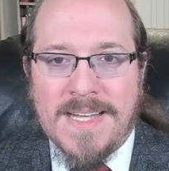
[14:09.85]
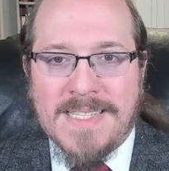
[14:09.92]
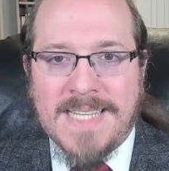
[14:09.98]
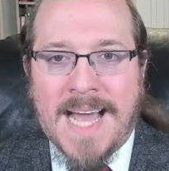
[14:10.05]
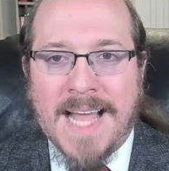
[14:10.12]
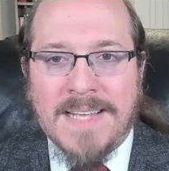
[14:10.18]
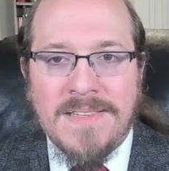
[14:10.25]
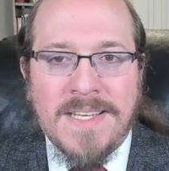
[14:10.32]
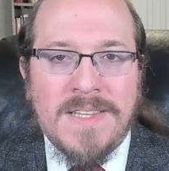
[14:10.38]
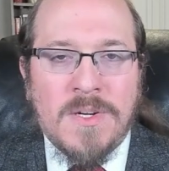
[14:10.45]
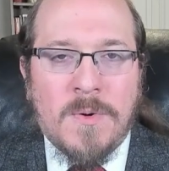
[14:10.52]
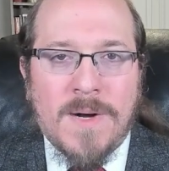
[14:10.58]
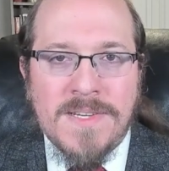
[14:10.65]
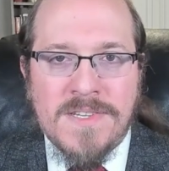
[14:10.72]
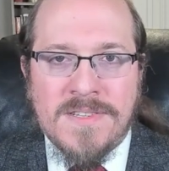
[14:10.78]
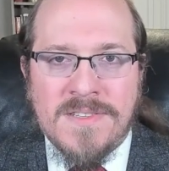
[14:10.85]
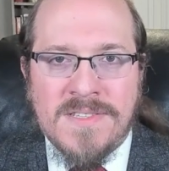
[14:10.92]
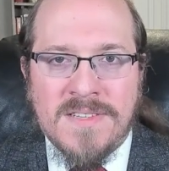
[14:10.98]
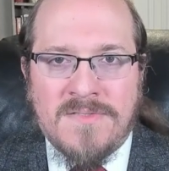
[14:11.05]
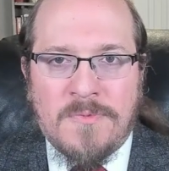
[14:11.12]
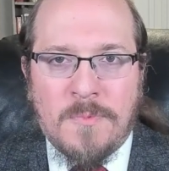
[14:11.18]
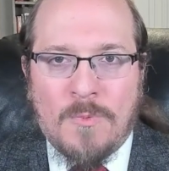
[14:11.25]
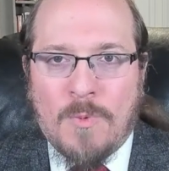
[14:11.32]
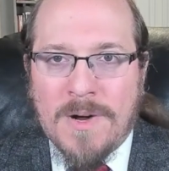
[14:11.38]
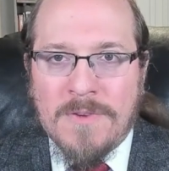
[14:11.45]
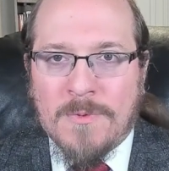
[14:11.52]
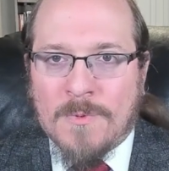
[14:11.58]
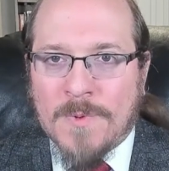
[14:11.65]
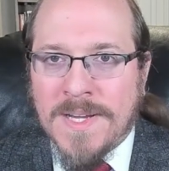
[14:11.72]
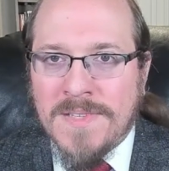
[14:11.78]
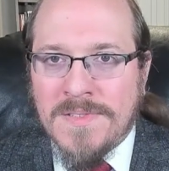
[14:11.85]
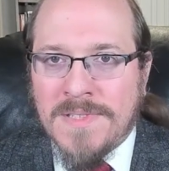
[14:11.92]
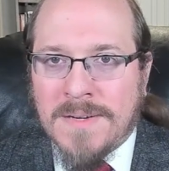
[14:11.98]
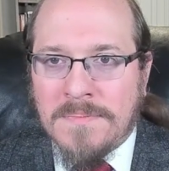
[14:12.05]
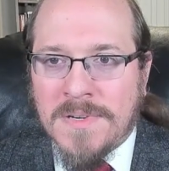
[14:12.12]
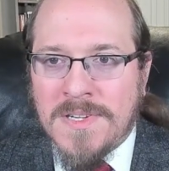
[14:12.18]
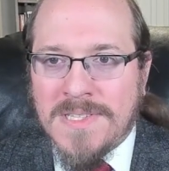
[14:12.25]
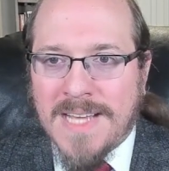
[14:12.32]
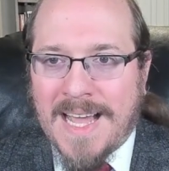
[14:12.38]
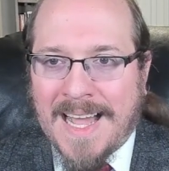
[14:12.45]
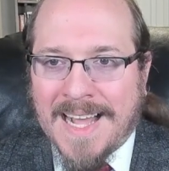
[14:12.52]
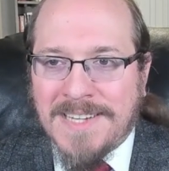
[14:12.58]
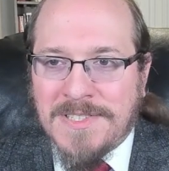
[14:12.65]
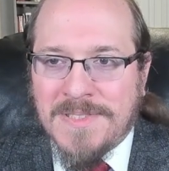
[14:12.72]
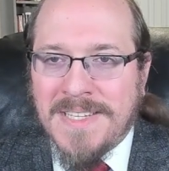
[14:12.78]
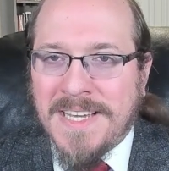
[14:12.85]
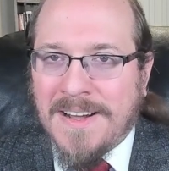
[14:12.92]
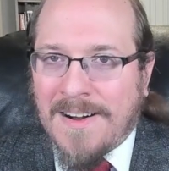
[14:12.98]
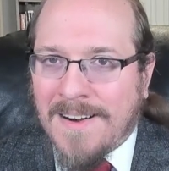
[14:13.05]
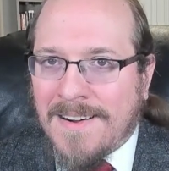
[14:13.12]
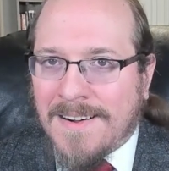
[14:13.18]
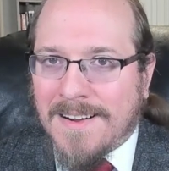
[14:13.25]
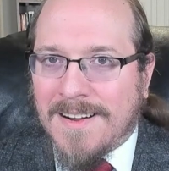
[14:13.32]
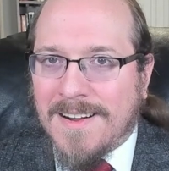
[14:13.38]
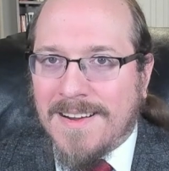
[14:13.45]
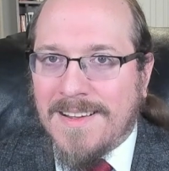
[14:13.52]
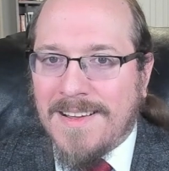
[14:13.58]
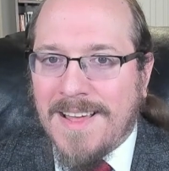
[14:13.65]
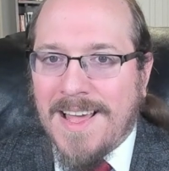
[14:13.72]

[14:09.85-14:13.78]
tackling the questions of what real numbers actually are,